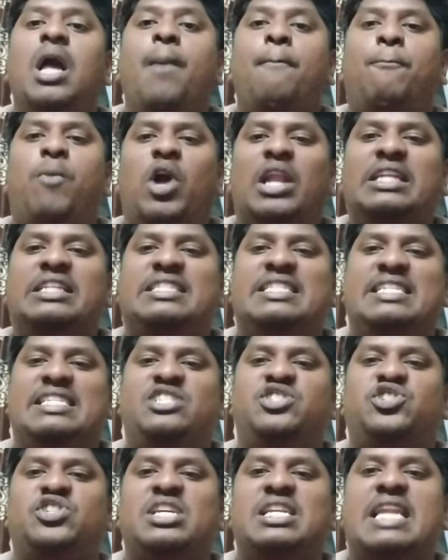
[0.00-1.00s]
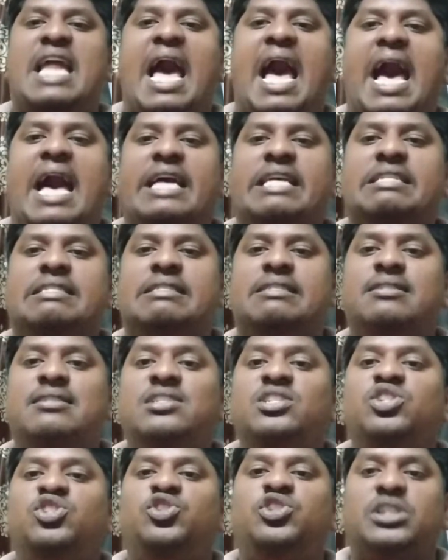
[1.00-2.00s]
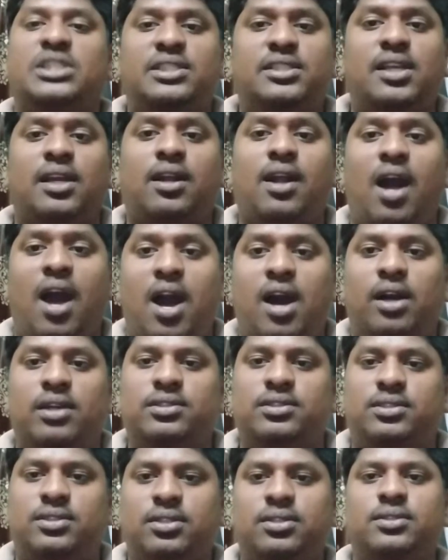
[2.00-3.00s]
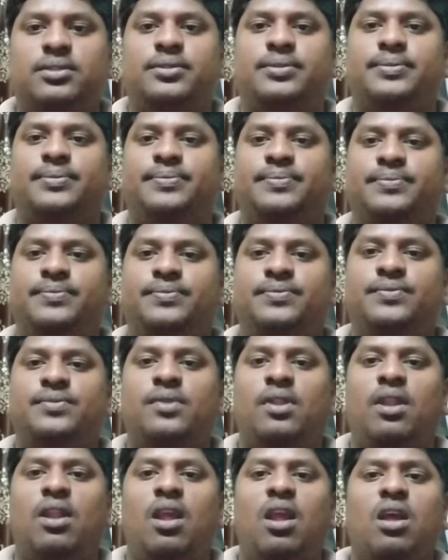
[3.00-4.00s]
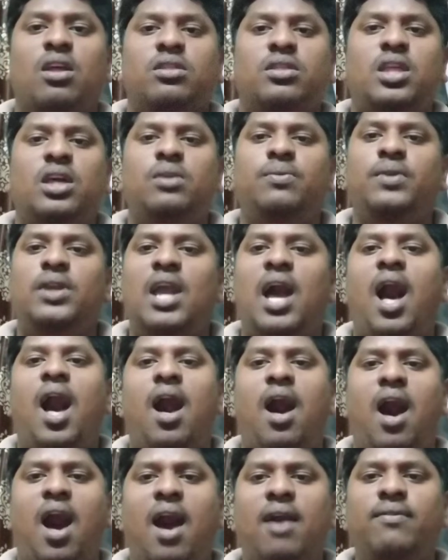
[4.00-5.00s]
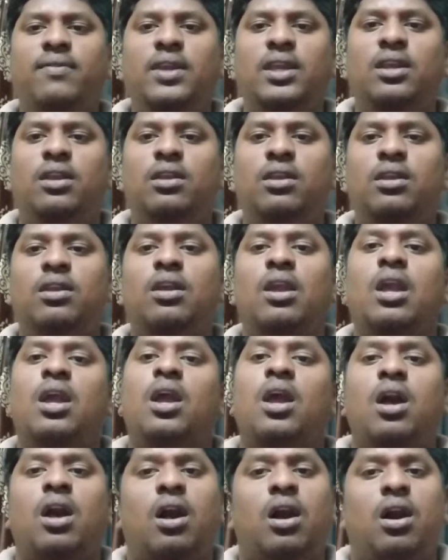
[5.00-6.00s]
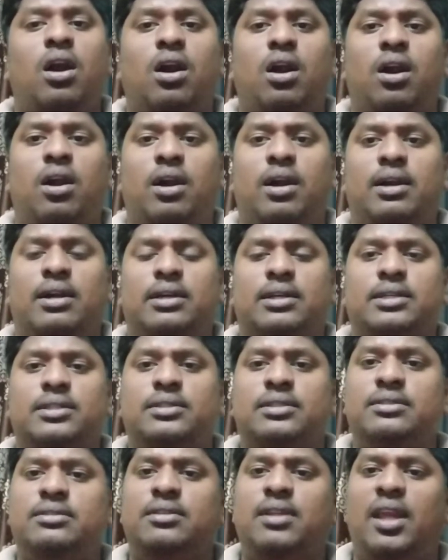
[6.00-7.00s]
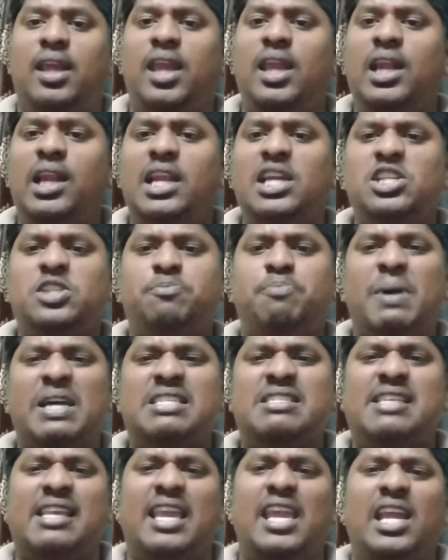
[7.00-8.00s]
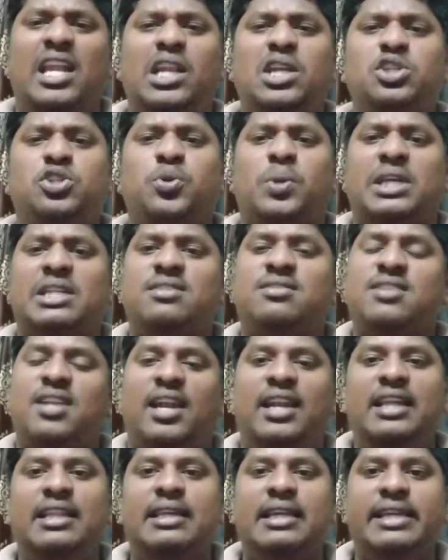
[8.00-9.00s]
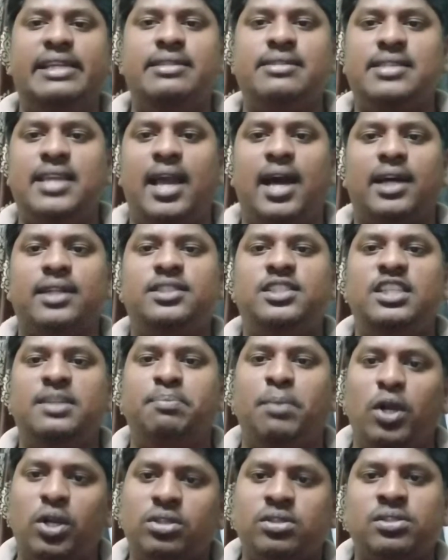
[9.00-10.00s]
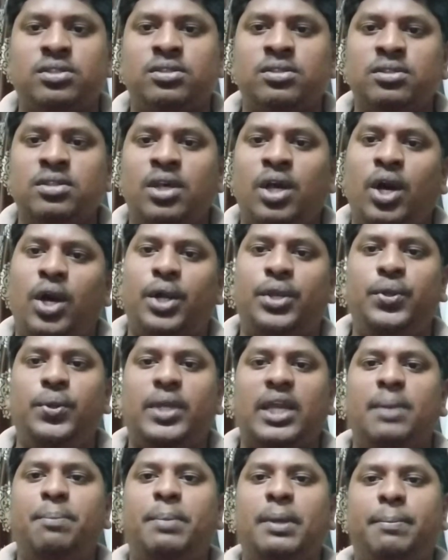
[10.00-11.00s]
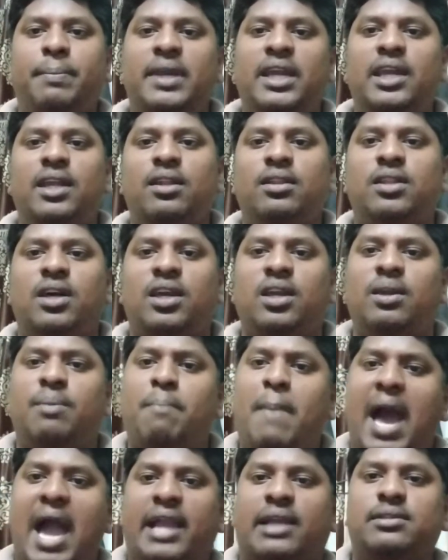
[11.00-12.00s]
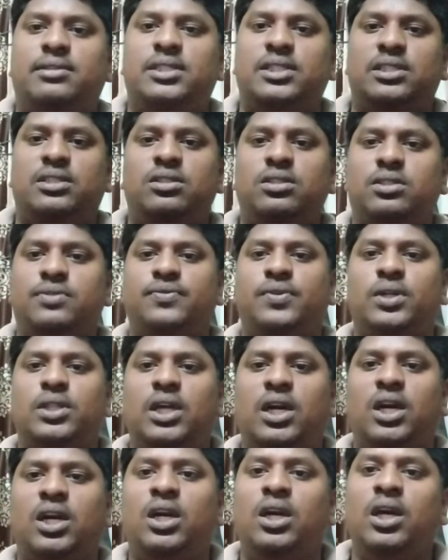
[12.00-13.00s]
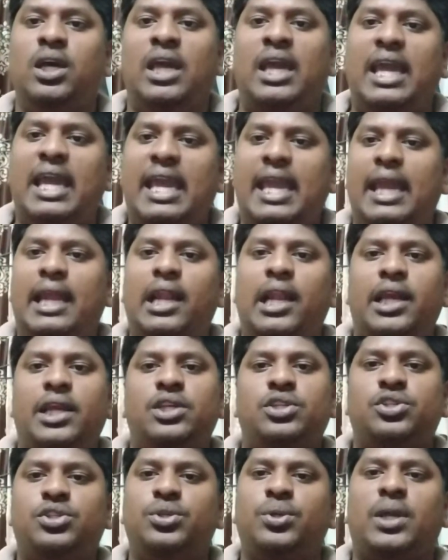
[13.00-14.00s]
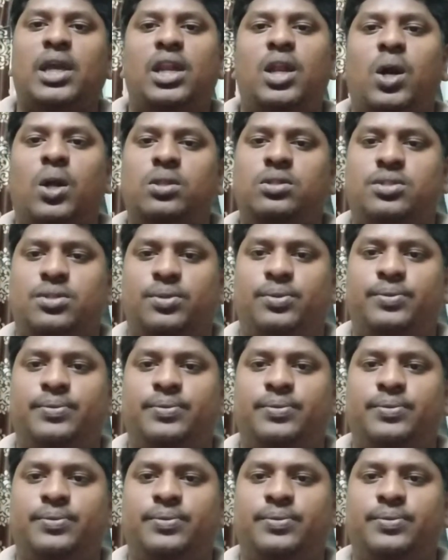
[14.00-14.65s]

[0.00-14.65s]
politician as Chandrakant. Then we are having the English, basic English. You can study the NCERT books or you can prepare the magazines for the English. You can also,